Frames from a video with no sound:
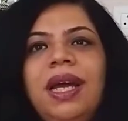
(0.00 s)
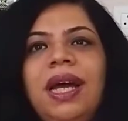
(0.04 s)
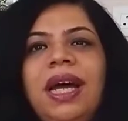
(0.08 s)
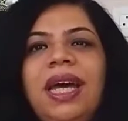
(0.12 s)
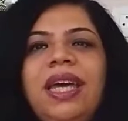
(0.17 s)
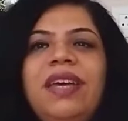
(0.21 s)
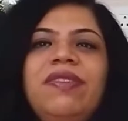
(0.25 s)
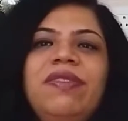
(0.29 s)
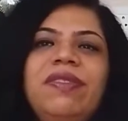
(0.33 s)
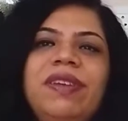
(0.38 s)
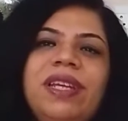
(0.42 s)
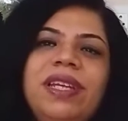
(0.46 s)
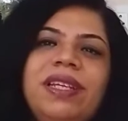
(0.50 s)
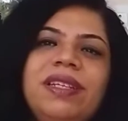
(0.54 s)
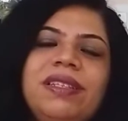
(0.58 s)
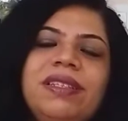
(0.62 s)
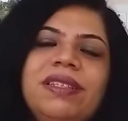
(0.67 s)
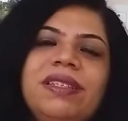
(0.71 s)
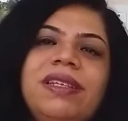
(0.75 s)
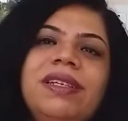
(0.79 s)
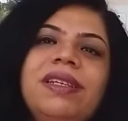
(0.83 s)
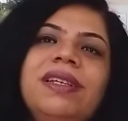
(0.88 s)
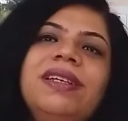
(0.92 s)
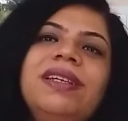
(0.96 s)
Hi
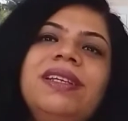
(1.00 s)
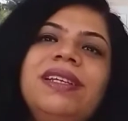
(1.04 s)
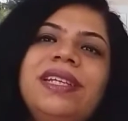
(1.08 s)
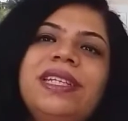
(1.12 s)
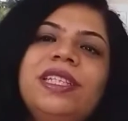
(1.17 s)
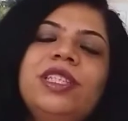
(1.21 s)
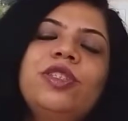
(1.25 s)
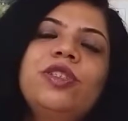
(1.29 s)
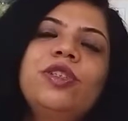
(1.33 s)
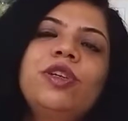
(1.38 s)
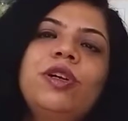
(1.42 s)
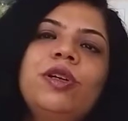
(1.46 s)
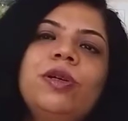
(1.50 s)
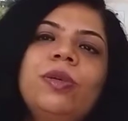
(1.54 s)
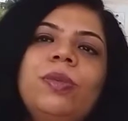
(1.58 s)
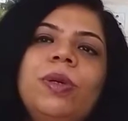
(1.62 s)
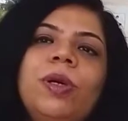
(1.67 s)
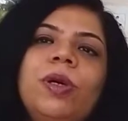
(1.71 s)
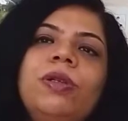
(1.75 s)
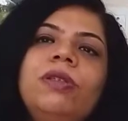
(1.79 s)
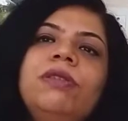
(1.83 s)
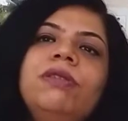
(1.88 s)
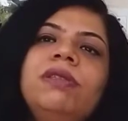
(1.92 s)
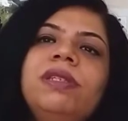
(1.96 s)
friends, let's talk
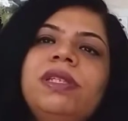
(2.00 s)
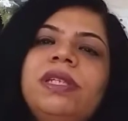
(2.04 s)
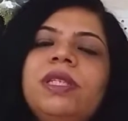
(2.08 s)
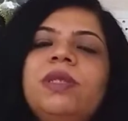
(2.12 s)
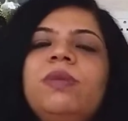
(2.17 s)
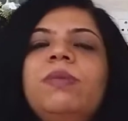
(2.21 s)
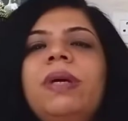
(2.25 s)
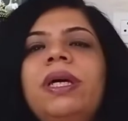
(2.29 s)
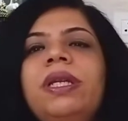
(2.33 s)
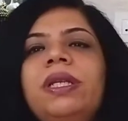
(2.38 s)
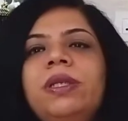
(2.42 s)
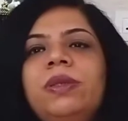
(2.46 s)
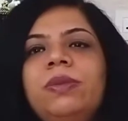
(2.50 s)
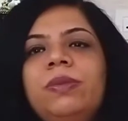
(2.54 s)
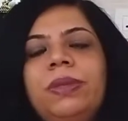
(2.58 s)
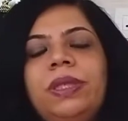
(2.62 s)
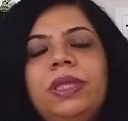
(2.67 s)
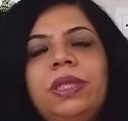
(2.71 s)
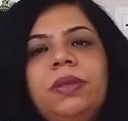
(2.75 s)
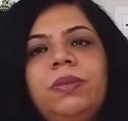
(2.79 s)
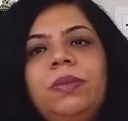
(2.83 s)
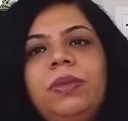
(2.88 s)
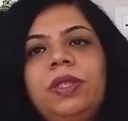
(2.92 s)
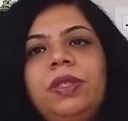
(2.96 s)
about stress
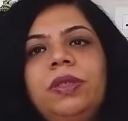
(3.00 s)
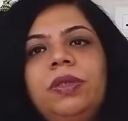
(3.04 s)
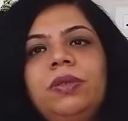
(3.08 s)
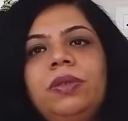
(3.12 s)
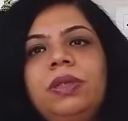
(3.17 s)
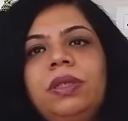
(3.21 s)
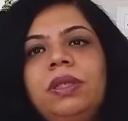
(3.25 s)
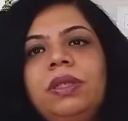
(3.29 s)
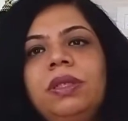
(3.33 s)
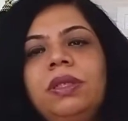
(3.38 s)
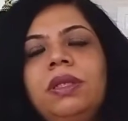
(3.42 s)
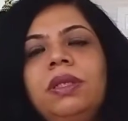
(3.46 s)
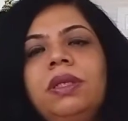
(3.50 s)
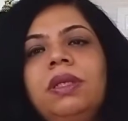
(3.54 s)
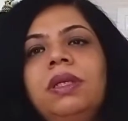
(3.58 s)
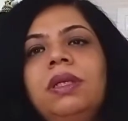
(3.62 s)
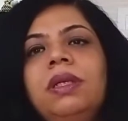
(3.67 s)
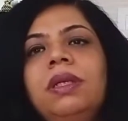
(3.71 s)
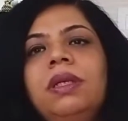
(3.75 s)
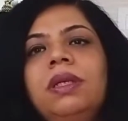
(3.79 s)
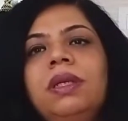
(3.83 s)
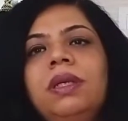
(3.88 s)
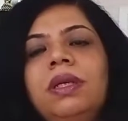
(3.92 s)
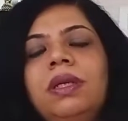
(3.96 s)
management a bit today.
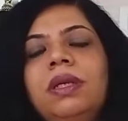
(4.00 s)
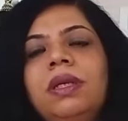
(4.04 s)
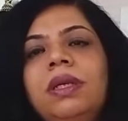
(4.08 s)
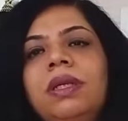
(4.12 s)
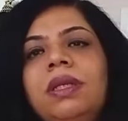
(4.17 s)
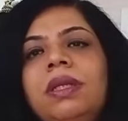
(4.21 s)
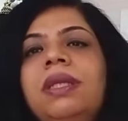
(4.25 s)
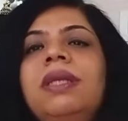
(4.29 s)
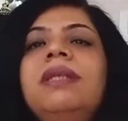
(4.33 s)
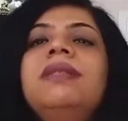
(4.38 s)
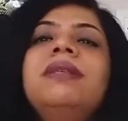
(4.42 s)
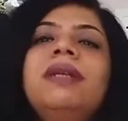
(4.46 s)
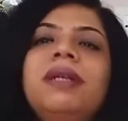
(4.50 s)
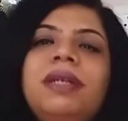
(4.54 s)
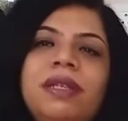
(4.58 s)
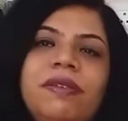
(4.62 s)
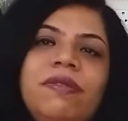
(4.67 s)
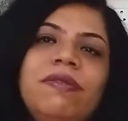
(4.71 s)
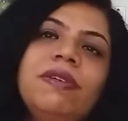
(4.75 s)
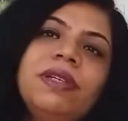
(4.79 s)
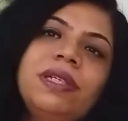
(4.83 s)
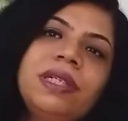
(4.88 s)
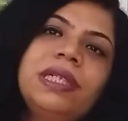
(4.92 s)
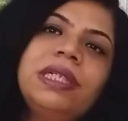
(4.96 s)
These are
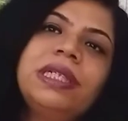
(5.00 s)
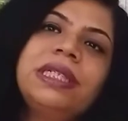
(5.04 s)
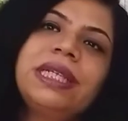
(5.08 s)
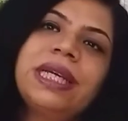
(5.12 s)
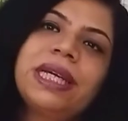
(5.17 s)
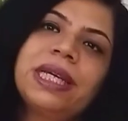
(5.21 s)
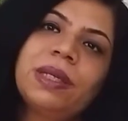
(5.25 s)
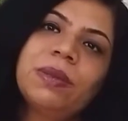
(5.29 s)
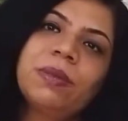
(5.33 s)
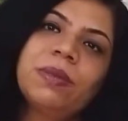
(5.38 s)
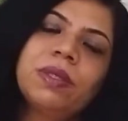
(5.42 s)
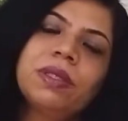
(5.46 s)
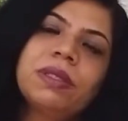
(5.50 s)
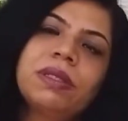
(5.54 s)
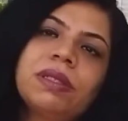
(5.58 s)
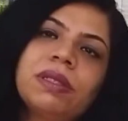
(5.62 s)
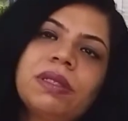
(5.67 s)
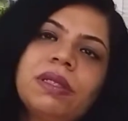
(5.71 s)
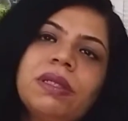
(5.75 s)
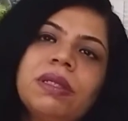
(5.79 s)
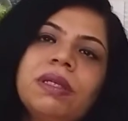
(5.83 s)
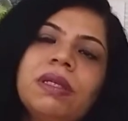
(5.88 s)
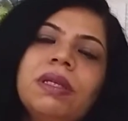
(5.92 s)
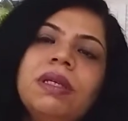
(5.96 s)
difficult times.
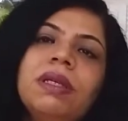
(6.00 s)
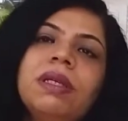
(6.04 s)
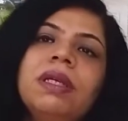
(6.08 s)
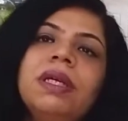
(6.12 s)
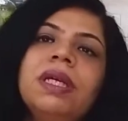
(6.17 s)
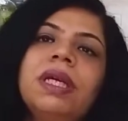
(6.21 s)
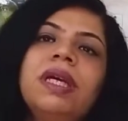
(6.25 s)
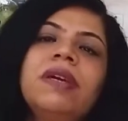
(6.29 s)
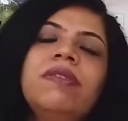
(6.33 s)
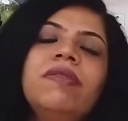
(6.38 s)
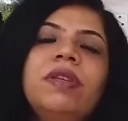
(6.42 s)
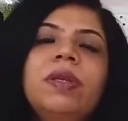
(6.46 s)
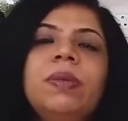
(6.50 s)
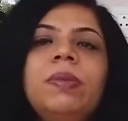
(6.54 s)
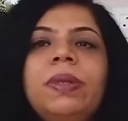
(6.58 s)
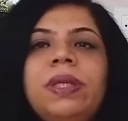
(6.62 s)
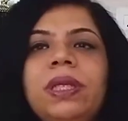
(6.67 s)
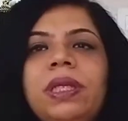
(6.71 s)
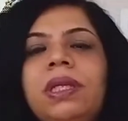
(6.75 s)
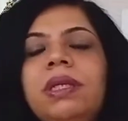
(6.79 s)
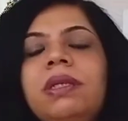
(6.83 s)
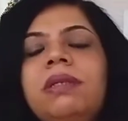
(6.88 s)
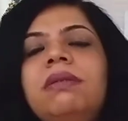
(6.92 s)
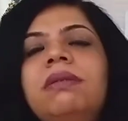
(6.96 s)

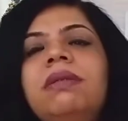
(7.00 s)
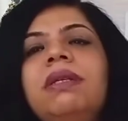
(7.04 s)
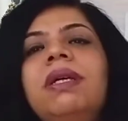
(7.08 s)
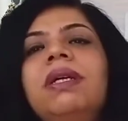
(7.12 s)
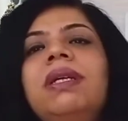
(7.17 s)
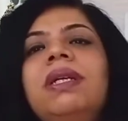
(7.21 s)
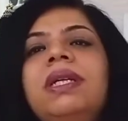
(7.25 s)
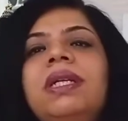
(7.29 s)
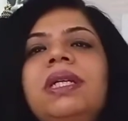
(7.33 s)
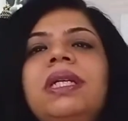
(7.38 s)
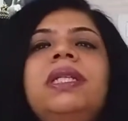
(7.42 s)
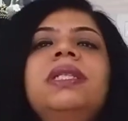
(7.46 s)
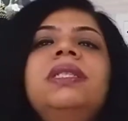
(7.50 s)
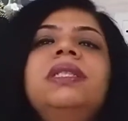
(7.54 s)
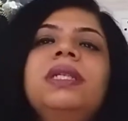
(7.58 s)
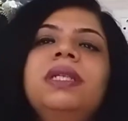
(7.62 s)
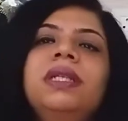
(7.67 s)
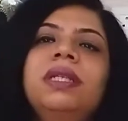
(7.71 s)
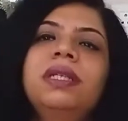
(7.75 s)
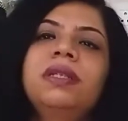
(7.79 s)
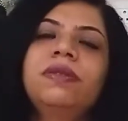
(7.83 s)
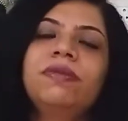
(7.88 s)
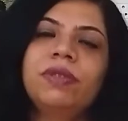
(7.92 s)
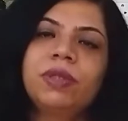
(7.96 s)
Everybody is struggling and
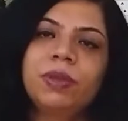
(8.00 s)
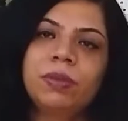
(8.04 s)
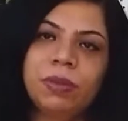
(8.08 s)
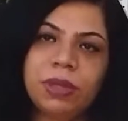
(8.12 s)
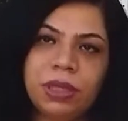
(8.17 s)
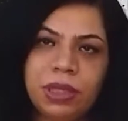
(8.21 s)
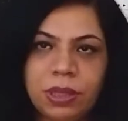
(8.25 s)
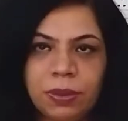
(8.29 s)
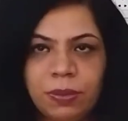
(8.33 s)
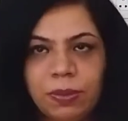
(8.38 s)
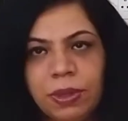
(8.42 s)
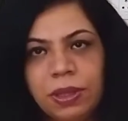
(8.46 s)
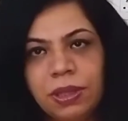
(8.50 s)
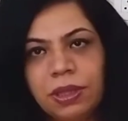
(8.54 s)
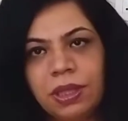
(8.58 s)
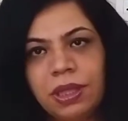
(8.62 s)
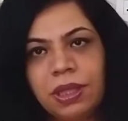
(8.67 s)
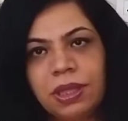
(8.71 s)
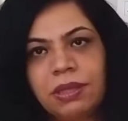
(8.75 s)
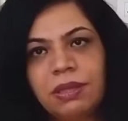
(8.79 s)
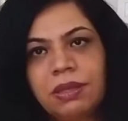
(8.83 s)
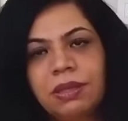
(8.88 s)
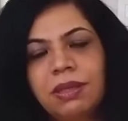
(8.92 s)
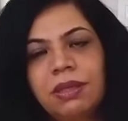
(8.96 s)
juggling with multiple
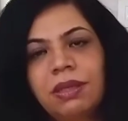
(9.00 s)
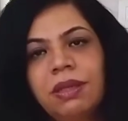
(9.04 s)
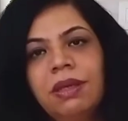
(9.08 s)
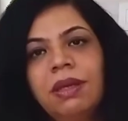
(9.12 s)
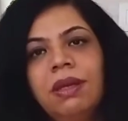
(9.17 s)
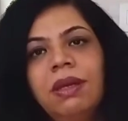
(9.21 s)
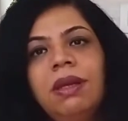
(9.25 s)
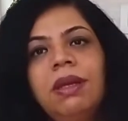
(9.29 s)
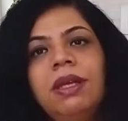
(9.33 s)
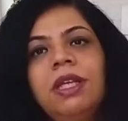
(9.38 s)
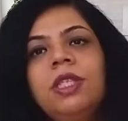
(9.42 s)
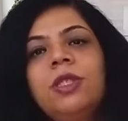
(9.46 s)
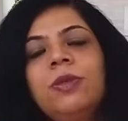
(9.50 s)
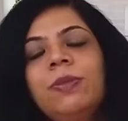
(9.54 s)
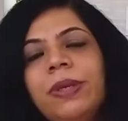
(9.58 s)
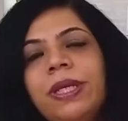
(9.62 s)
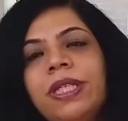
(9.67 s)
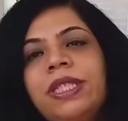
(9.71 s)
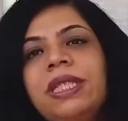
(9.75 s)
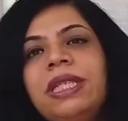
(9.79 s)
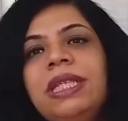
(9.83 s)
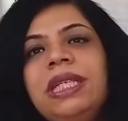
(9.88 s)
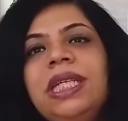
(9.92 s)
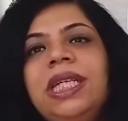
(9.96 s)
things,
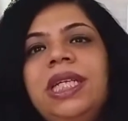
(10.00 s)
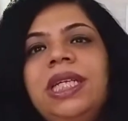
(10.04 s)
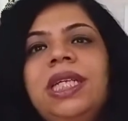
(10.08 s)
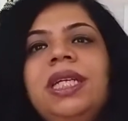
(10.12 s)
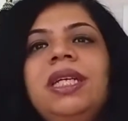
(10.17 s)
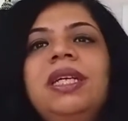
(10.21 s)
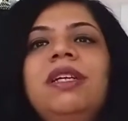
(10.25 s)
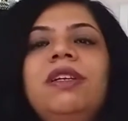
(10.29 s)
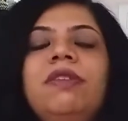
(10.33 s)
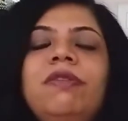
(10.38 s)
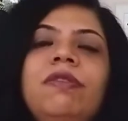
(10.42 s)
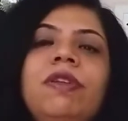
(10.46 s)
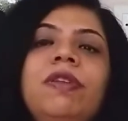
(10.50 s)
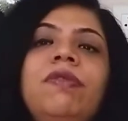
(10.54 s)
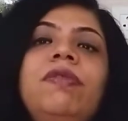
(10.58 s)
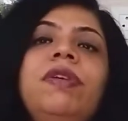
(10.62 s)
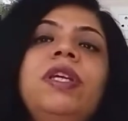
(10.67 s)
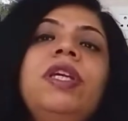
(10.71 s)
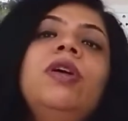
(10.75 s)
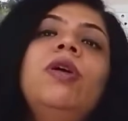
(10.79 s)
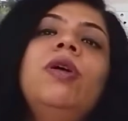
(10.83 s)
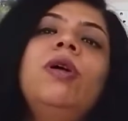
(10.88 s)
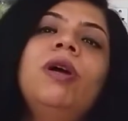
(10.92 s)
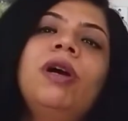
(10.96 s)
especially when
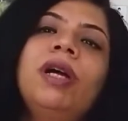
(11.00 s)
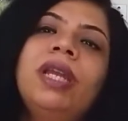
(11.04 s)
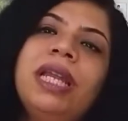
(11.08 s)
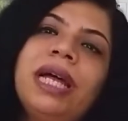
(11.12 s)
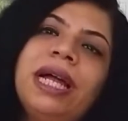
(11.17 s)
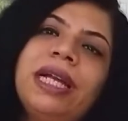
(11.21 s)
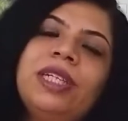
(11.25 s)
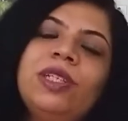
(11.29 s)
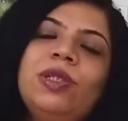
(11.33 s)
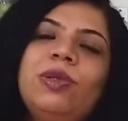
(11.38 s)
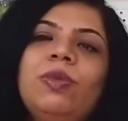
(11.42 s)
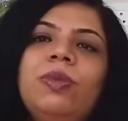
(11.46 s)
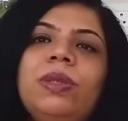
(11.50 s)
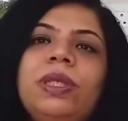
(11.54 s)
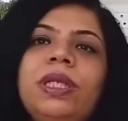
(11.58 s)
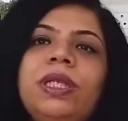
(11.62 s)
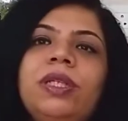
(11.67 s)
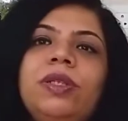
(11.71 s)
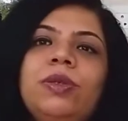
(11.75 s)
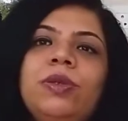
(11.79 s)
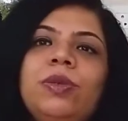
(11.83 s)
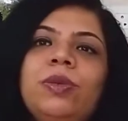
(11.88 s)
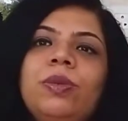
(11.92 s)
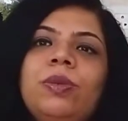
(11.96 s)
we all had to be
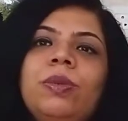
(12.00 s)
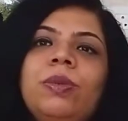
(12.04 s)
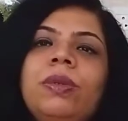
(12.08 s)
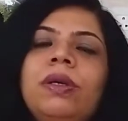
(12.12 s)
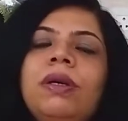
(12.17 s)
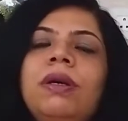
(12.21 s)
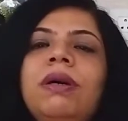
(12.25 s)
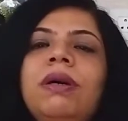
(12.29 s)
at home.